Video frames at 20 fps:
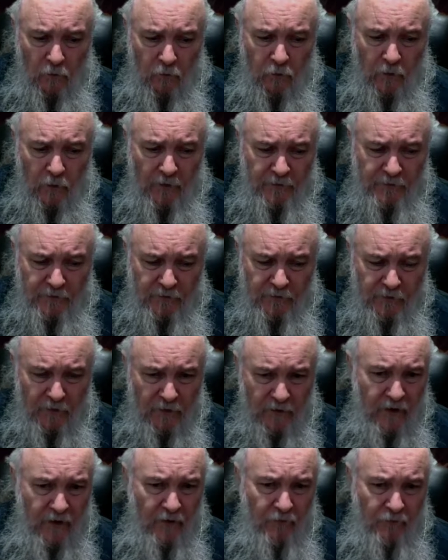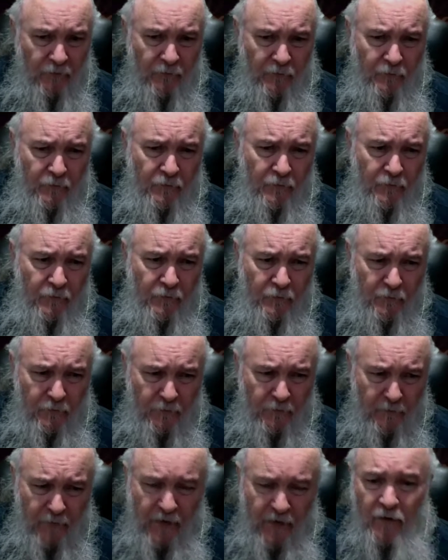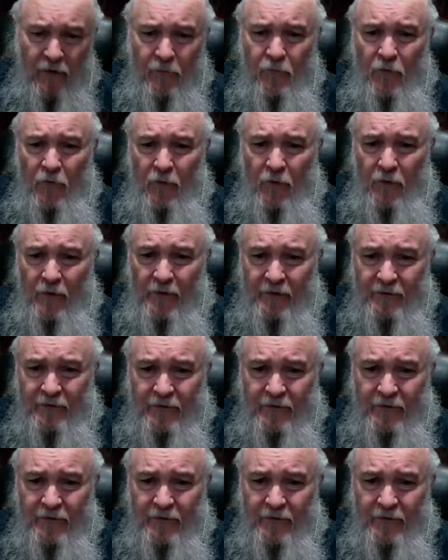was to give people a